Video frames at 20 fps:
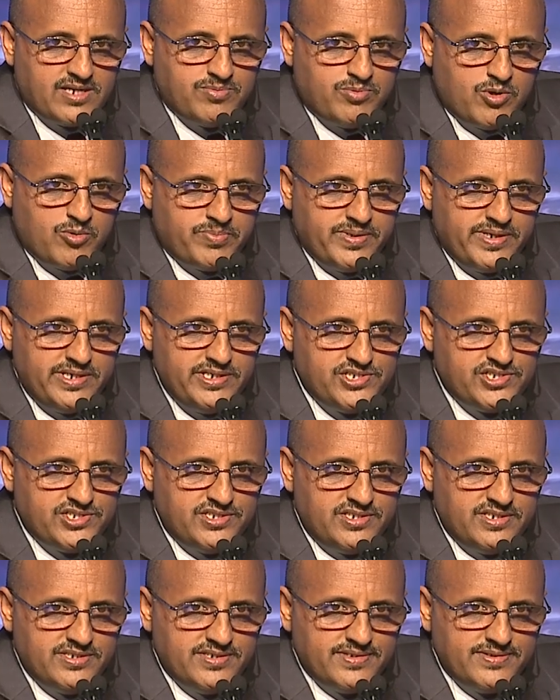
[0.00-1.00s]

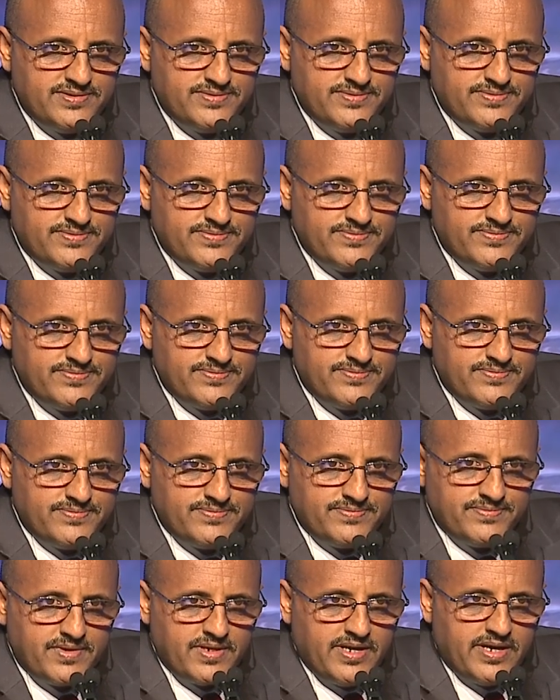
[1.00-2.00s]
population
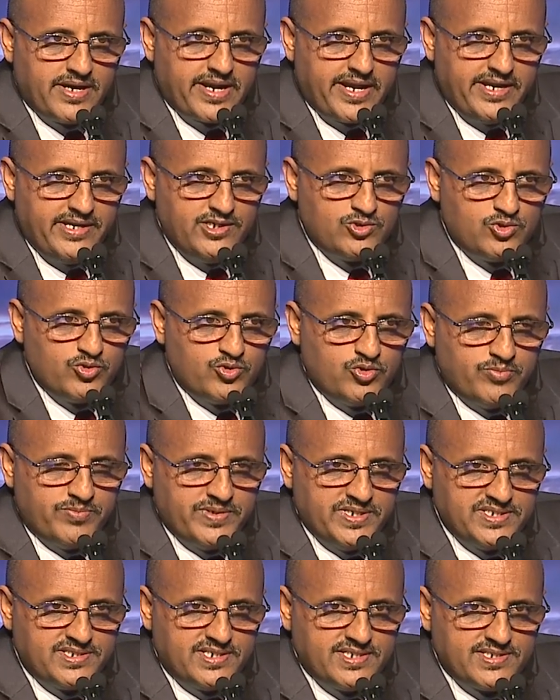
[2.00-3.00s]
ready to do
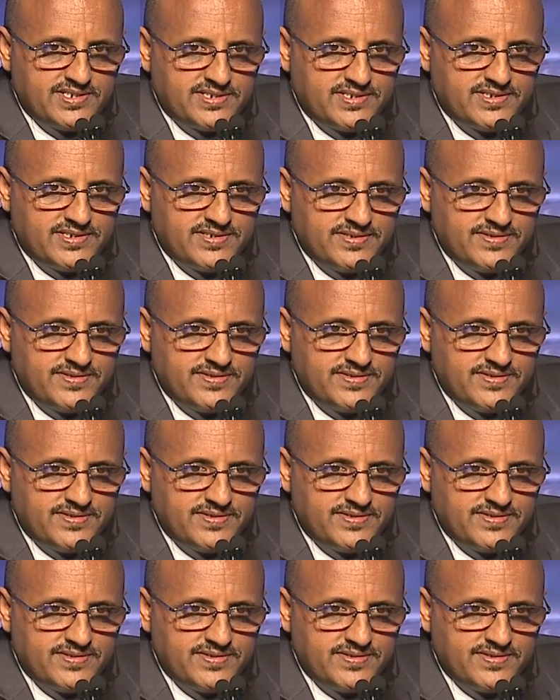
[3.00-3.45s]
business.